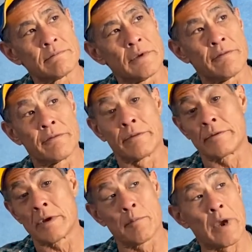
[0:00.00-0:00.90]

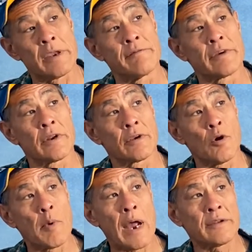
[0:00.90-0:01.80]
Even, am I even going to
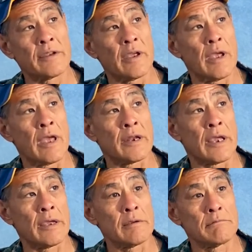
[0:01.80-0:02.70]
go back to
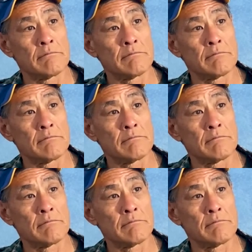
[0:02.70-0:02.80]
NA?